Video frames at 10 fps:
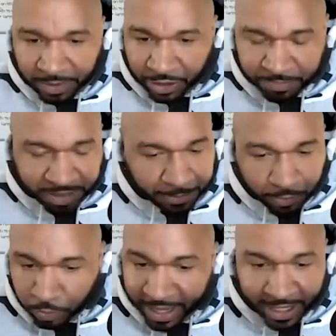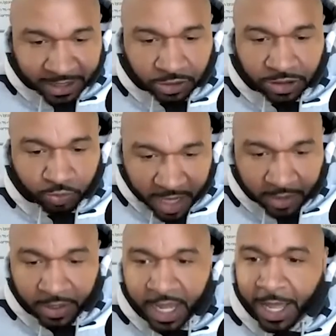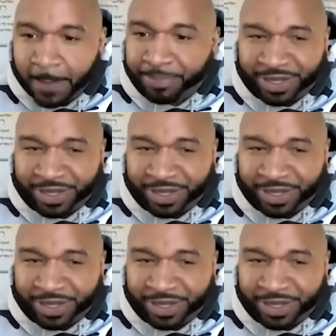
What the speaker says: there's people who make hits as well. But